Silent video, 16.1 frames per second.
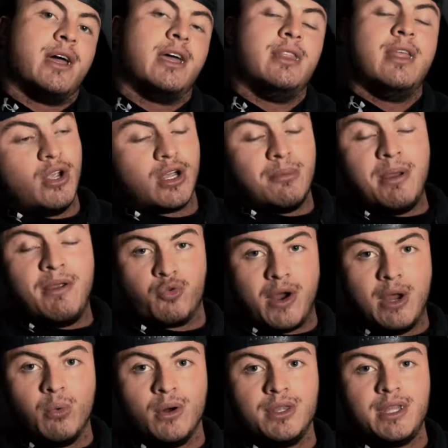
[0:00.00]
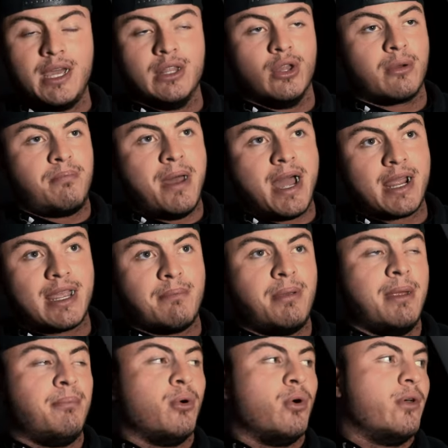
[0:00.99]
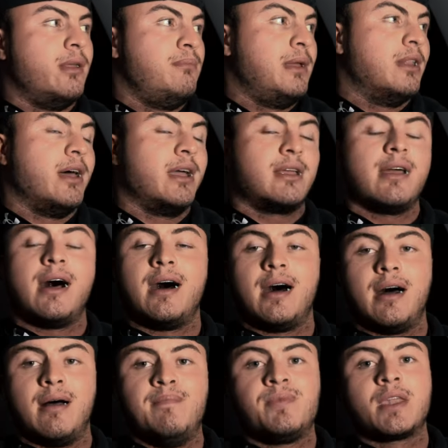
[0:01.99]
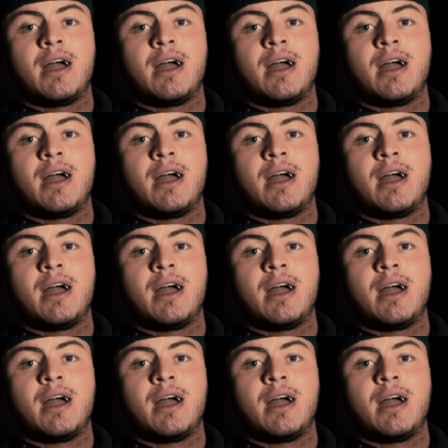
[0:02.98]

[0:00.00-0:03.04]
And you're gonna be great one day and look back at people and be like, haha,